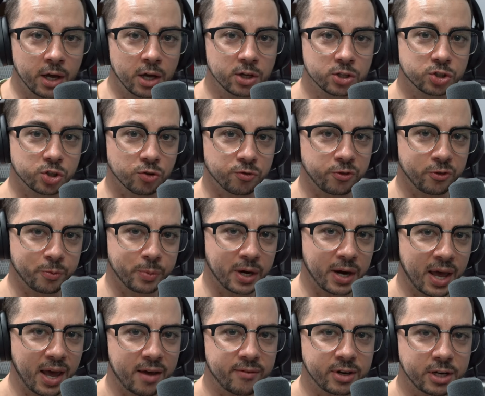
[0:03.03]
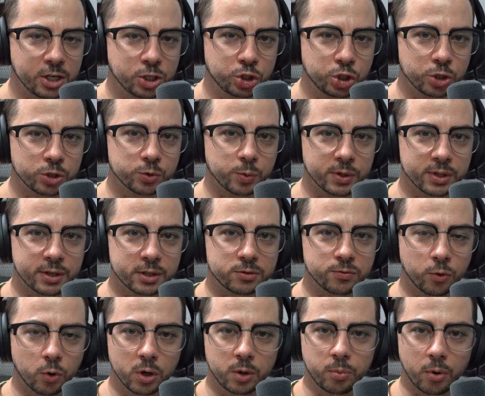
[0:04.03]
So if you've been having issues with this
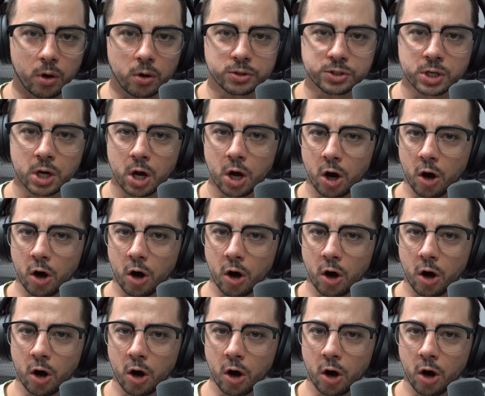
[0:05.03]
Void Boss,